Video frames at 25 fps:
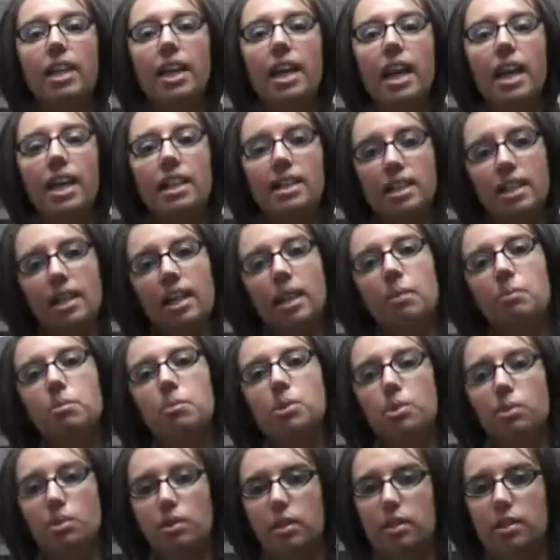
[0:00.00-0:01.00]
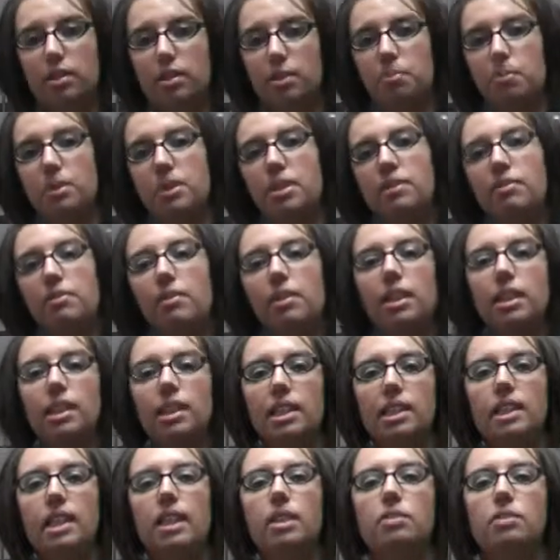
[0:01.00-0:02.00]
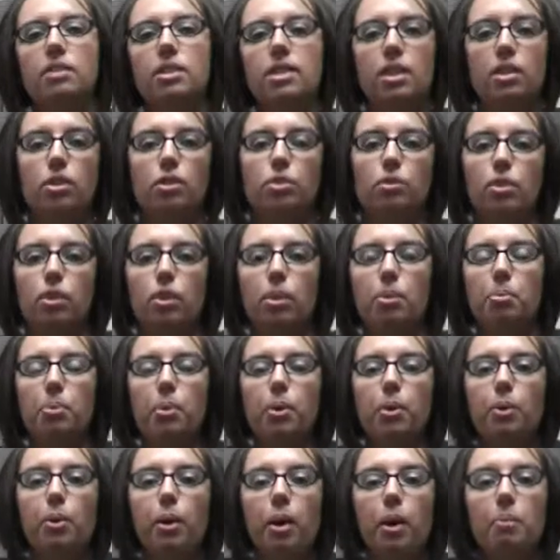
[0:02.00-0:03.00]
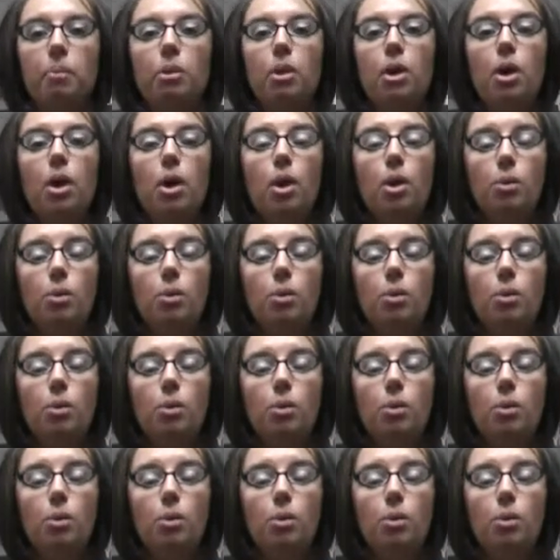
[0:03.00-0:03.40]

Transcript: They had to come specifically downstairs for the program.